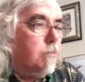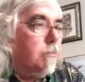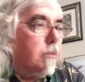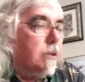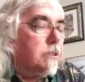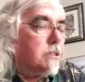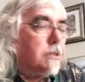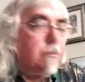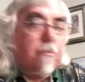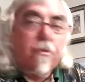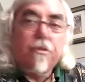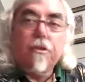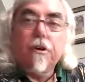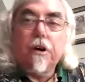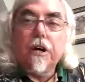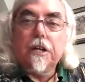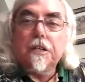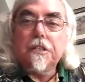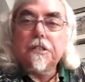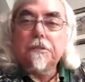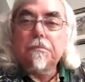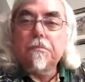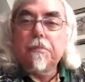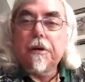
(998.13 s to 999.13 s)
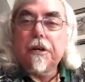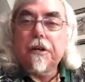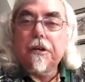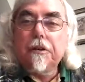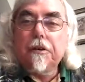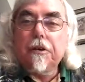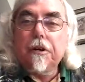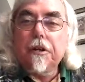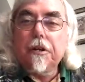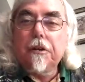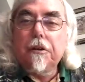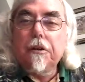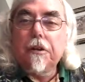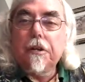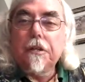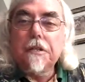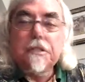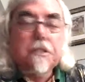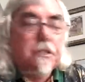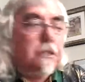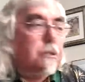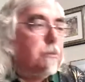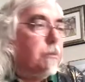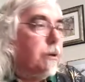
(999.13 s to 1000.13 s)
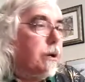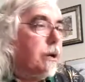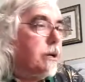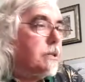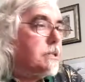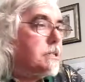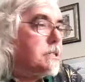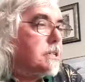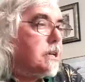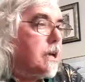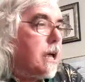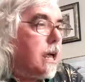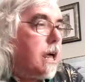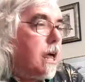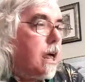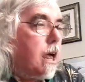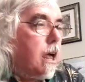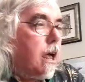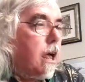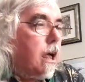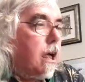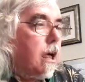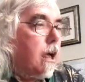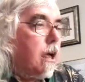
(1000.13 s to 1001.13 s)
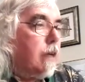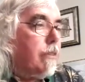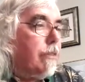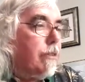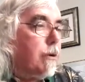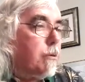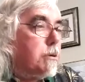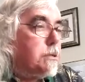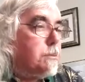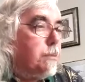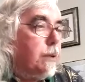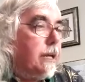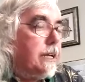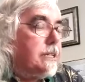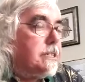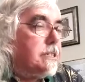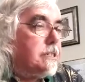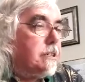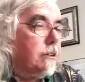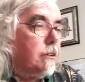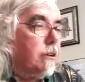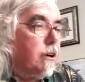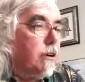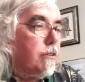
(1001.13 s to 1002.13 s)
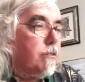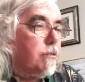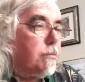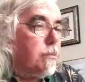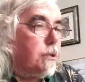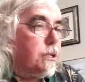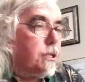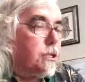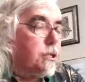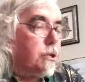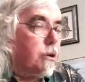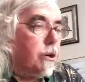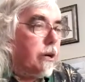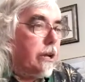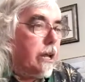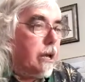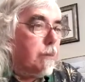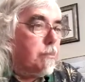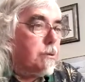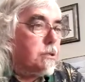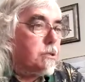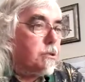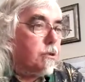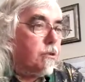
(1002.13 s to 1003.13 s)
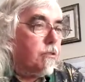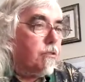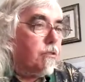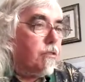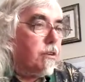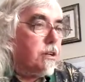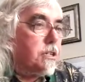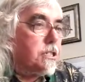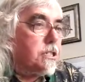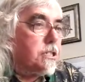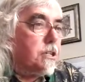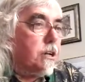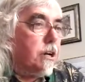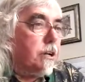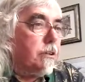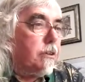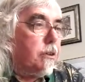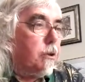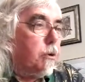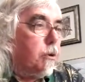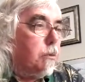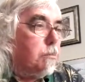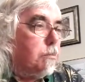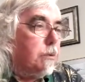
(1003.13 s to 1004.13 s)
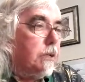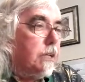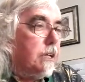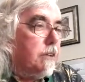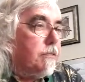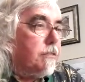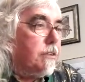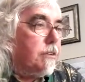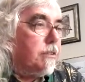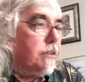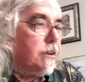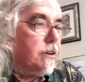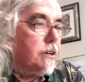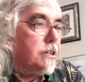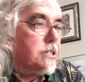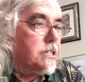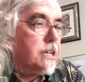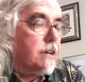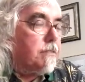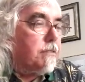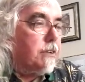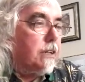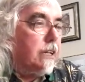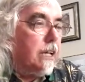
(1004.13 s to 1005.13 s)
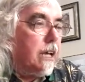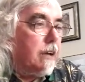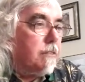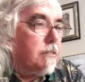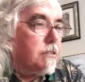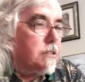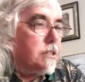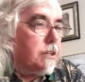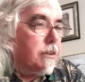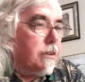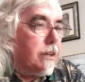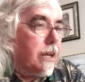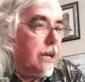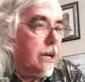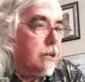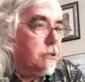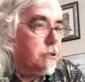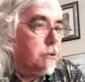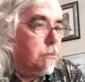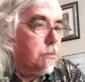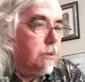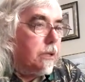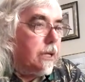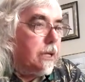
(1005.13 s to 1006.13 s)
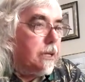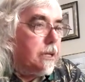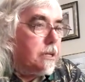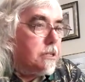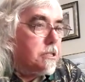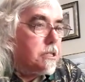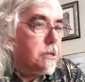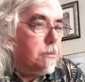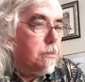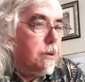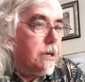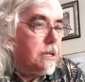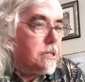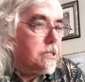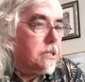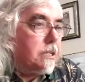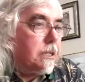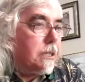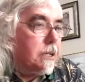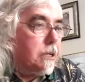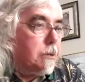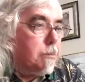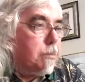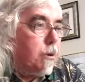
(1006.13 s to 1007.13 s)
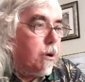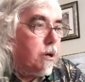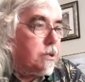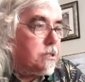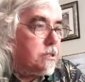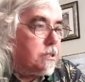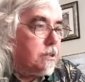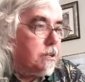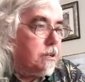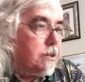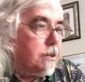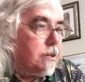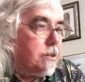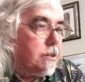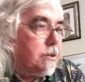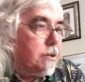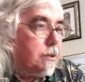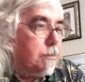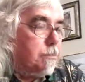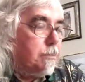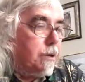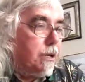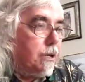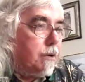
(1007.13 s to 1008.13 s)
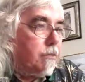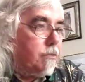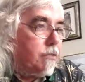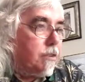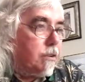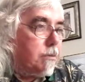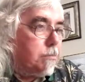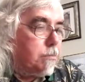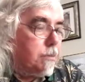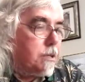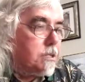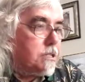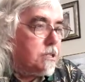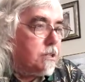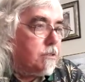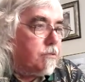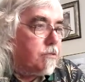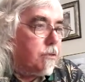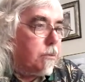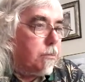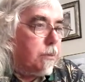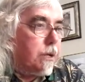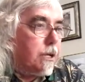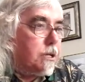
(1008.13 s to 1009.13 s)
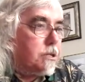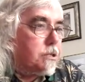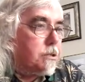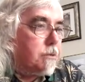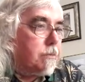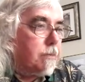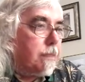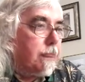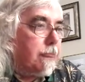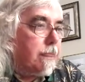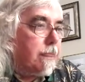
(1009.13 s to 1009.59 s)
Some thoughts by Jürgen on his experience. There was plenty to learn from this short episode. For a start, the old belief that there are 7 levels on the astral plane needs to be instantly deposited into the bin of misinformation.